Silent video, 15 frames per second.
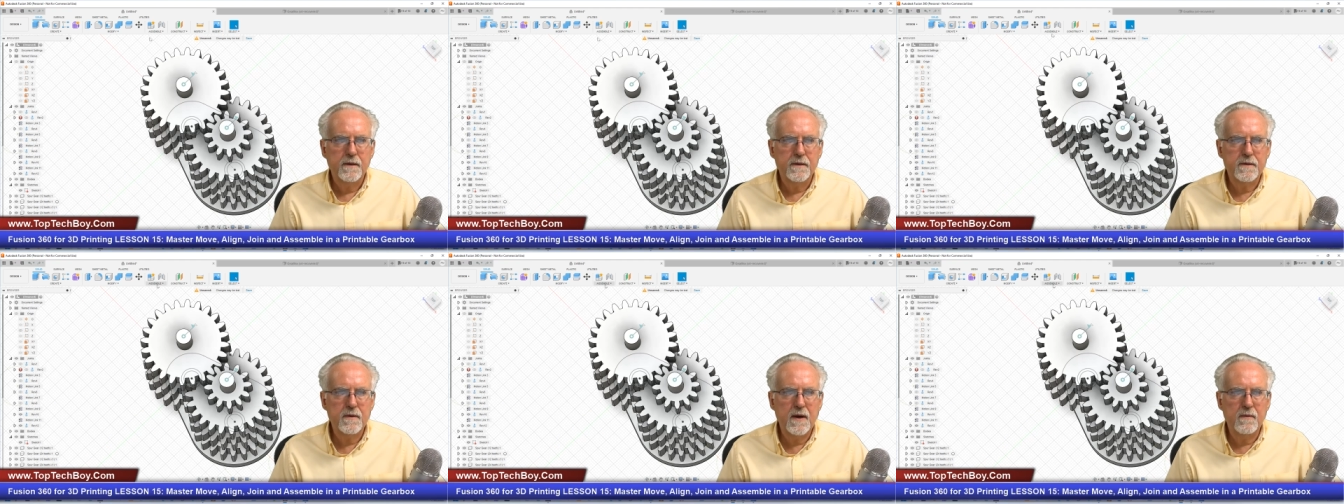
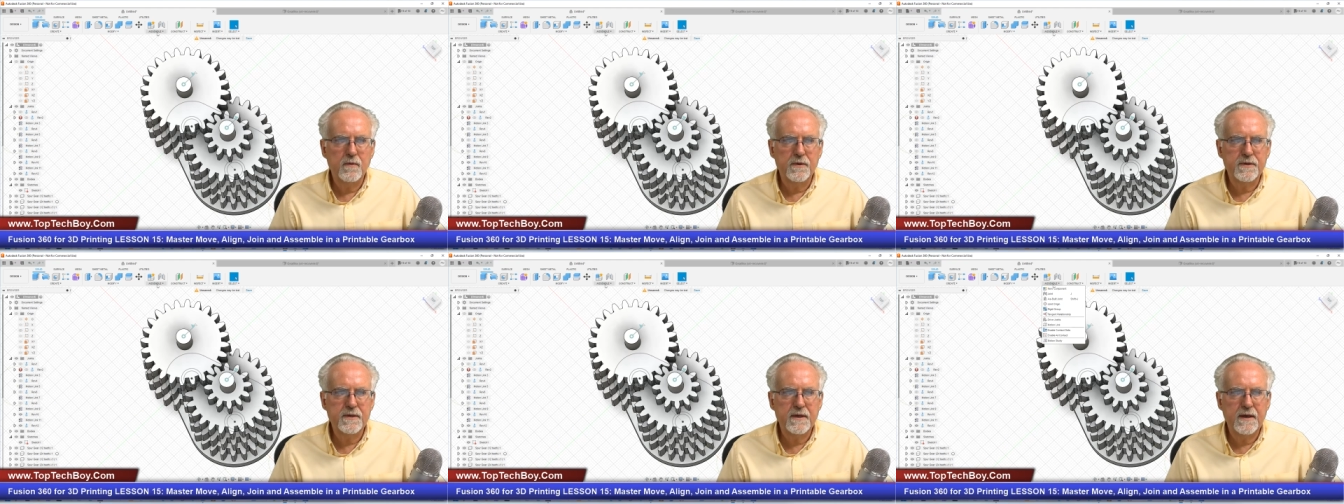So I
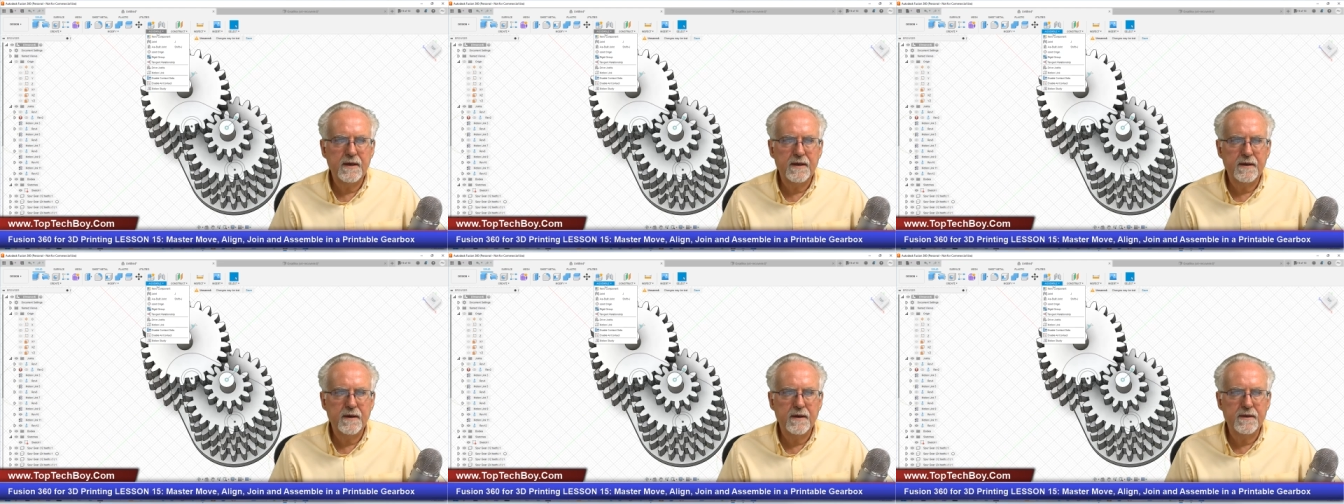will
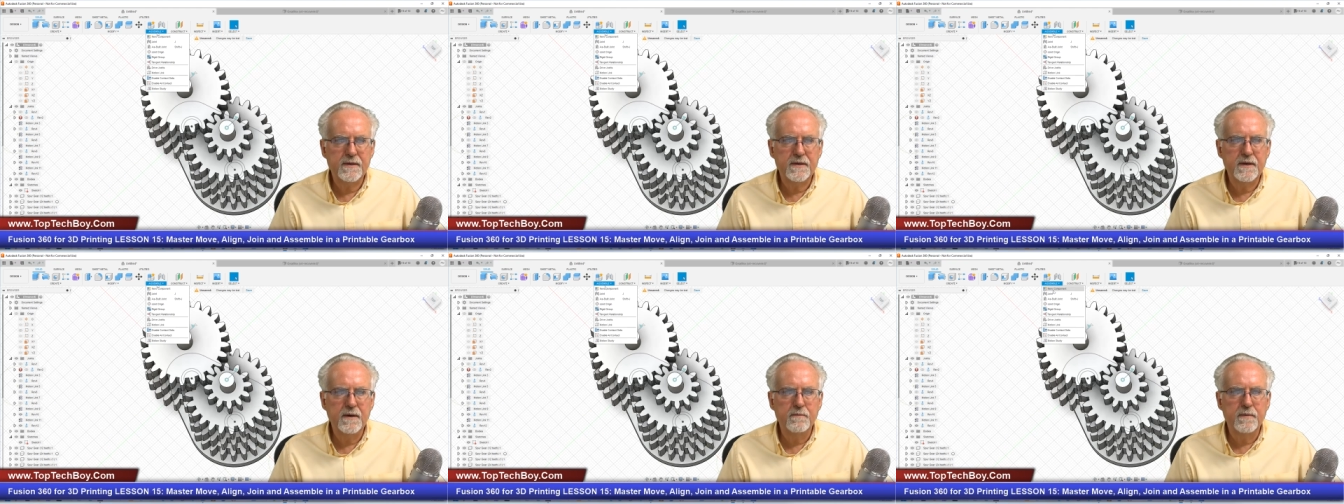say
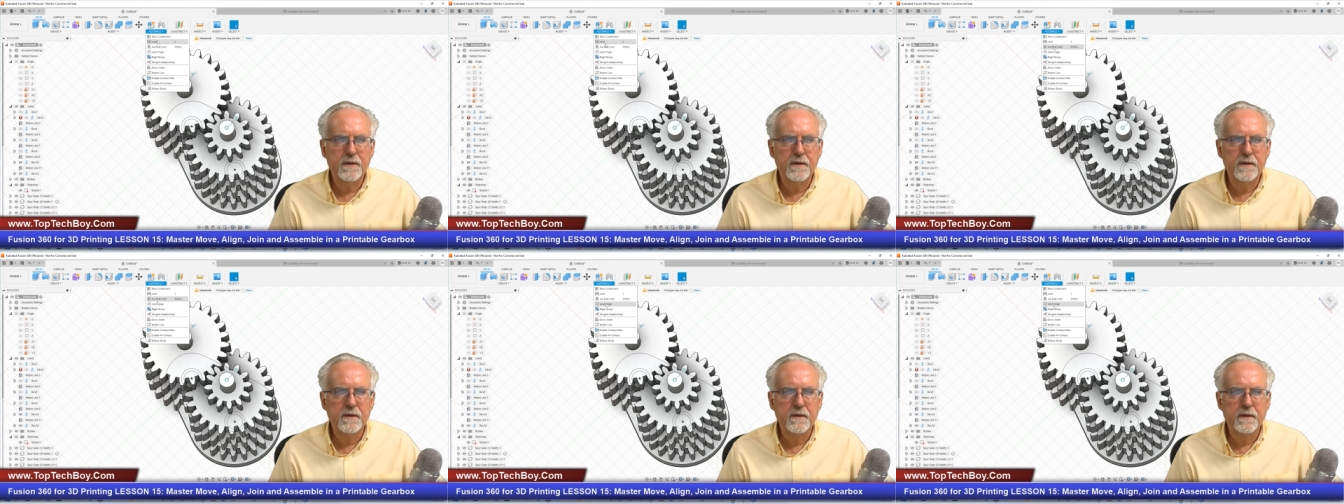
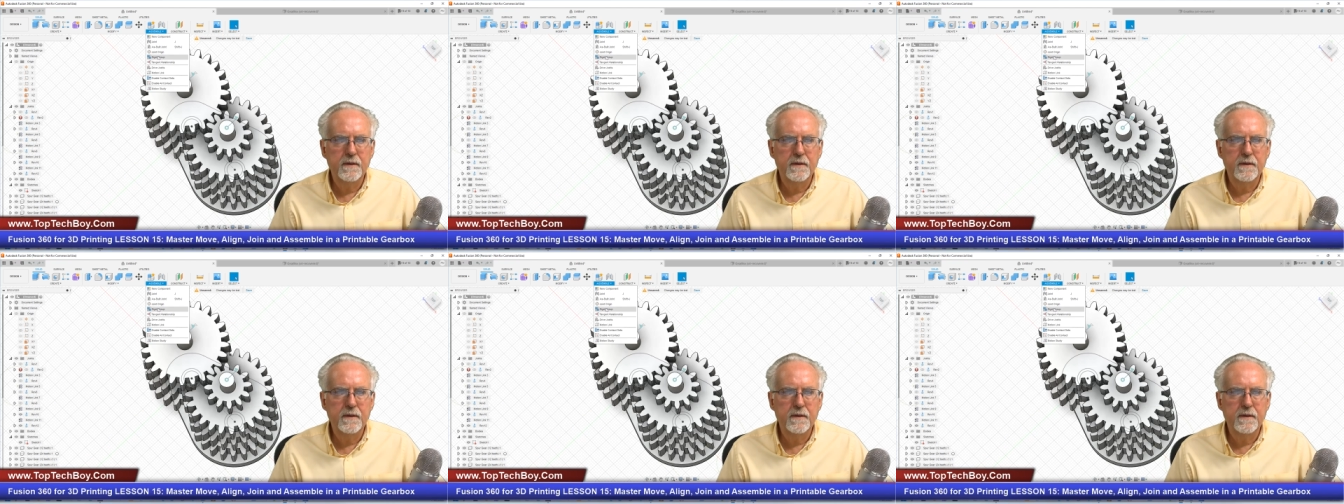assemble